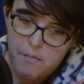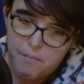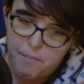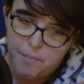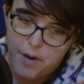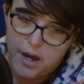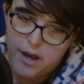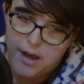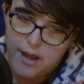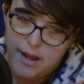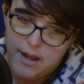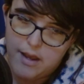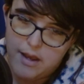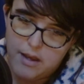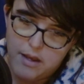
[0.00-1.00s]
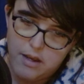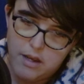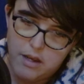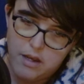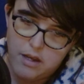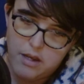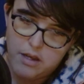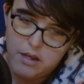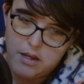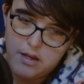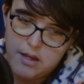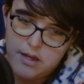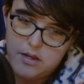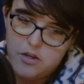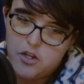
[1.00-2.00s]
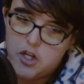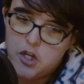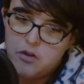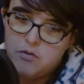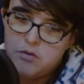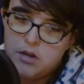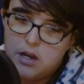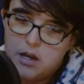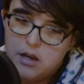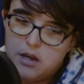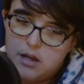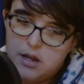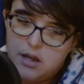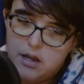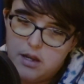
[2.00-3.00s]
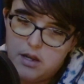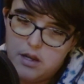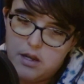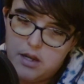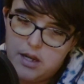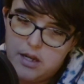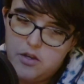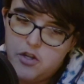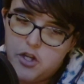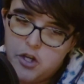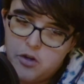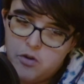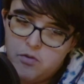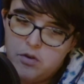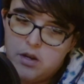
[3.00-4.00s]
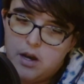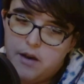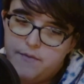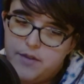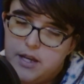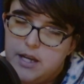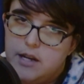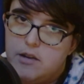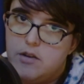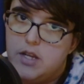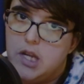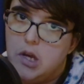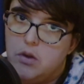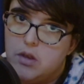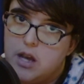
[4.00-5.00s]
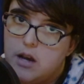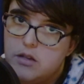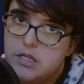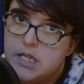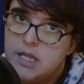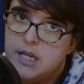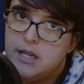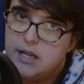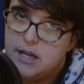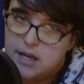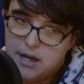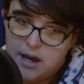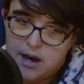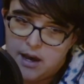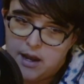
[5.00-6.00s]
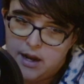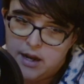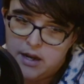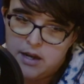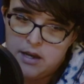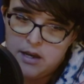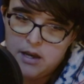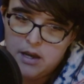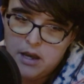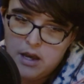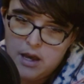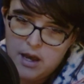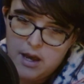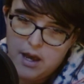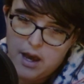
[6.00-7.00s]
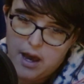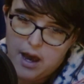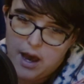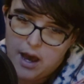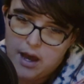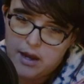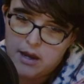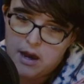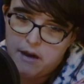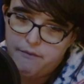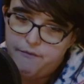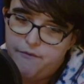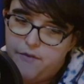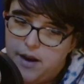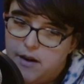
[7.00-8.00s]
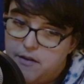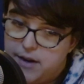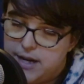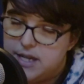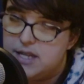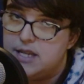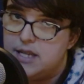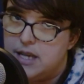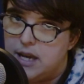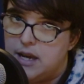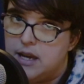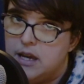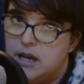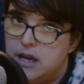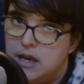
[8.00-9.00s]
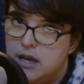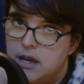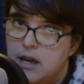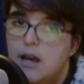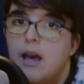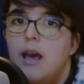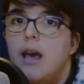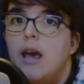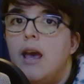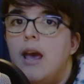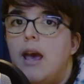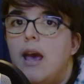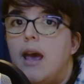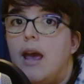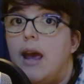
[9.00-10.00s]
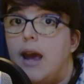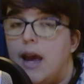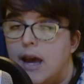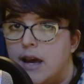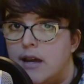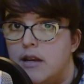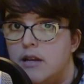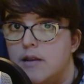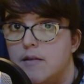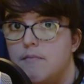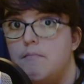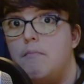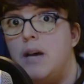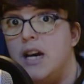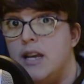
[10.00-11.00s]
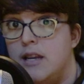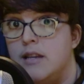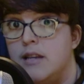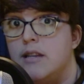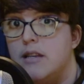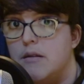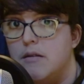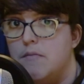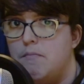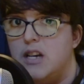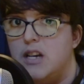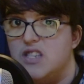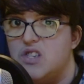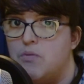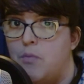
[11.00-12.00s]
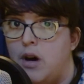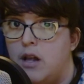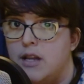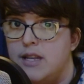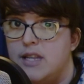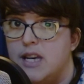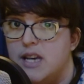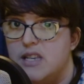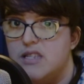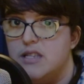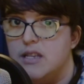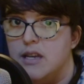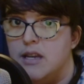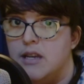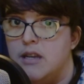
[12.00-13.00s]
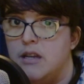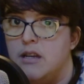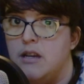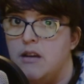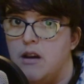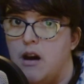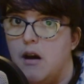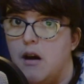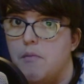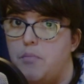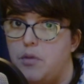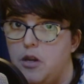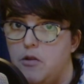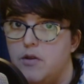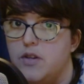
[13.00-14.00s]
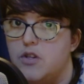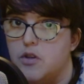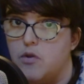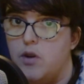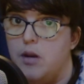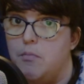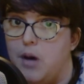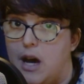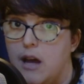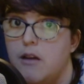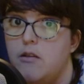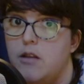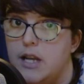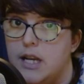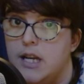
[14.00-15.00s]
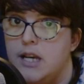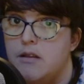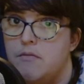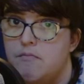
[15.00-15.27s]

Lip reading: but in June of the year 2009, I got very sick. And my small intestine got bluish green bile in it,